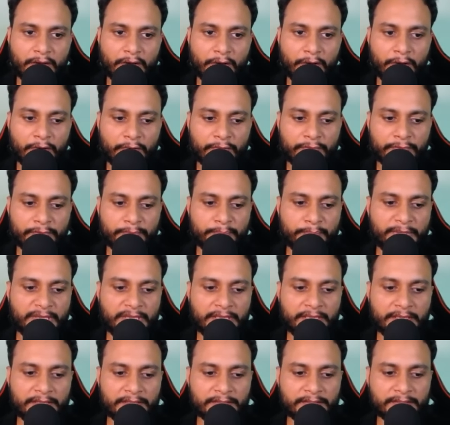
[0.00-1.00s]
of
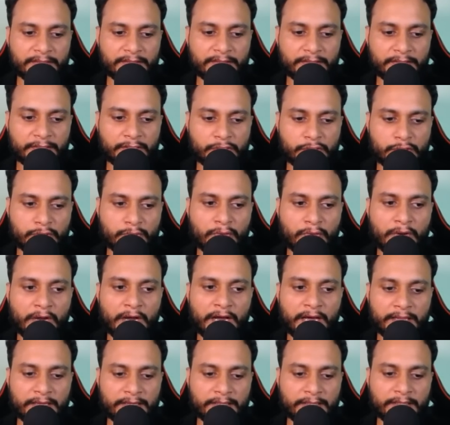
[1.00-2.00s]
P to
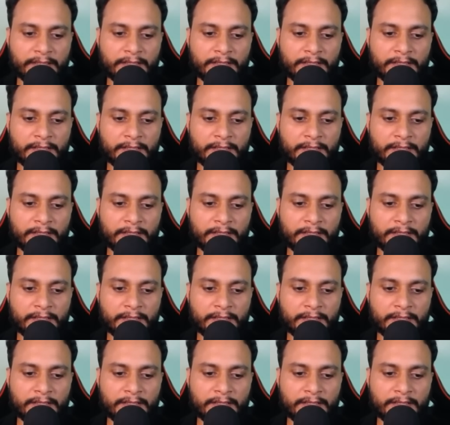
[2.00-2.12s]
R